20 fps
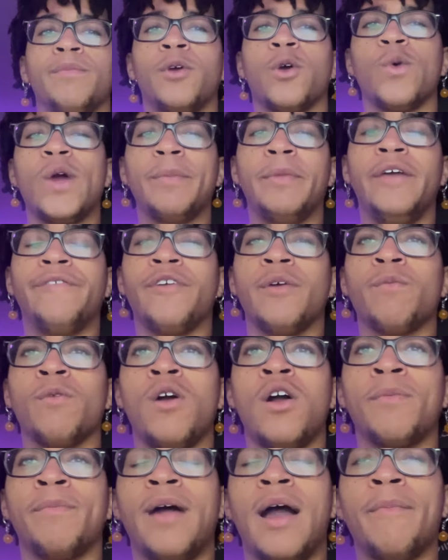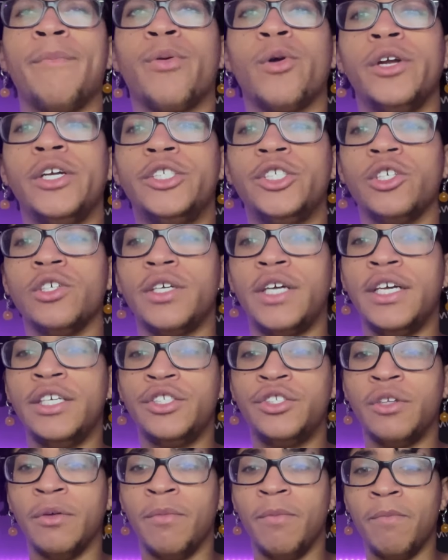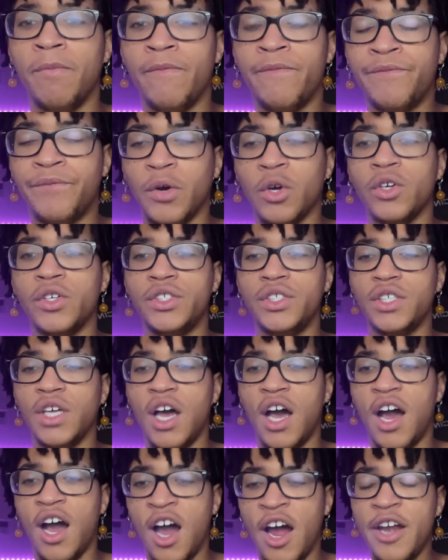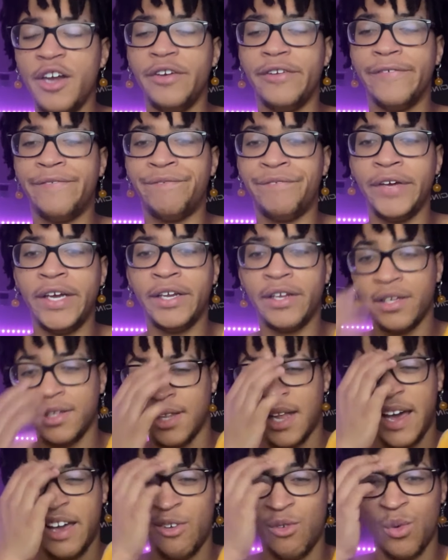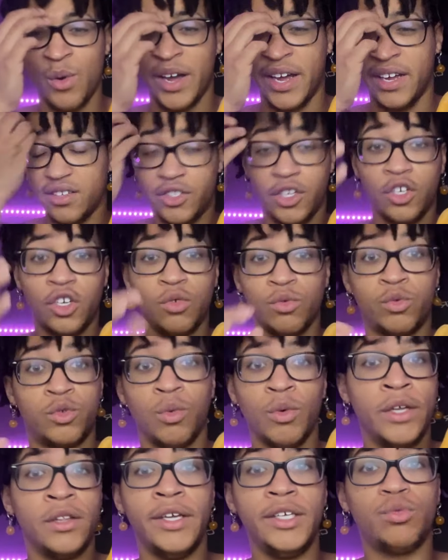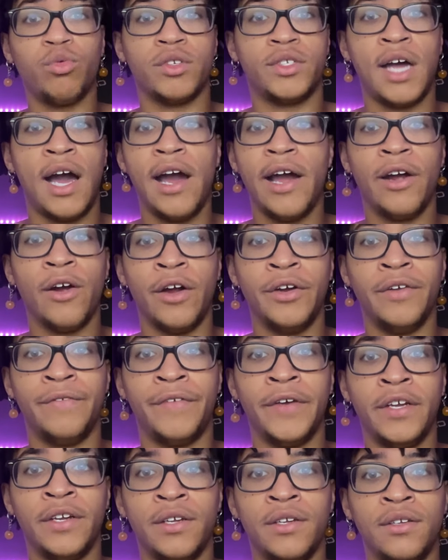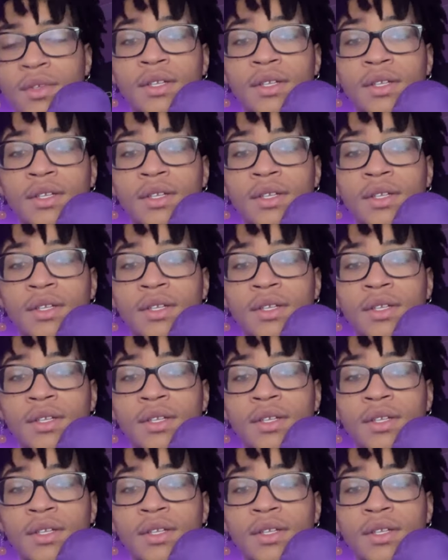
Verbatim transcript: Correct me if I'm wrong, but I'm pretty sure he's the first undefeated lightweight to at least retire undefeated.